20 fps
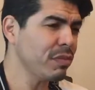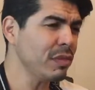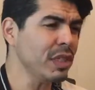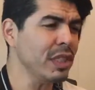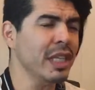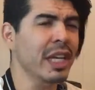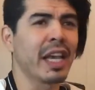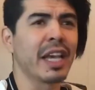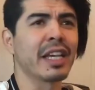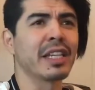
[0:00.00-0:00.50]

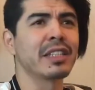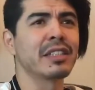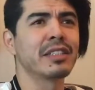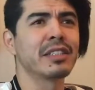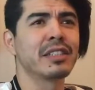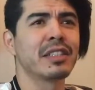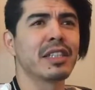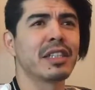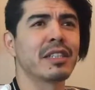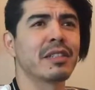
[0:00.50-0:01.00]
and
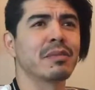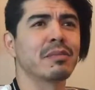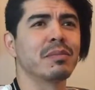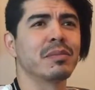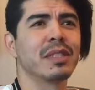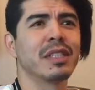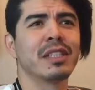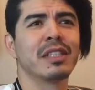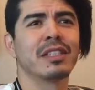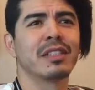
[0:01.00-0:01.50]

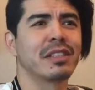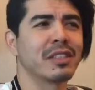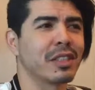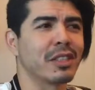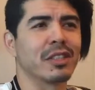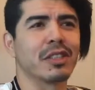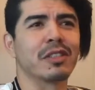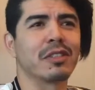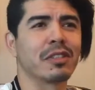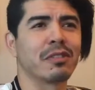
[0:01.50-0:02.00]

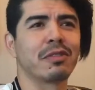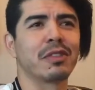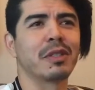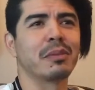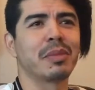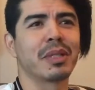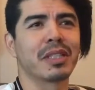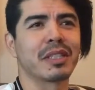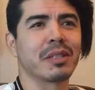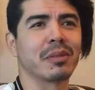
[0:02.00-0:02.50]
the
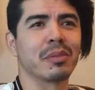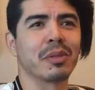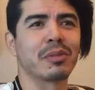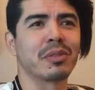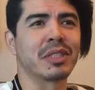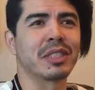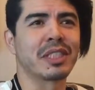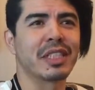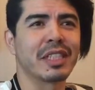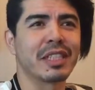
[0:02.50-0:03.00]
feedback that we
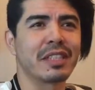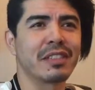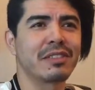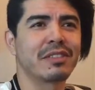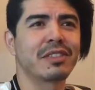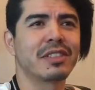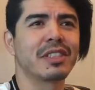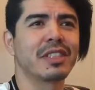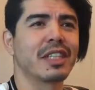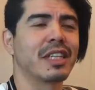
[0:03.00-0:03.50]

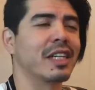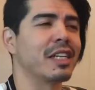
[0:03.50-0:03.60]
received,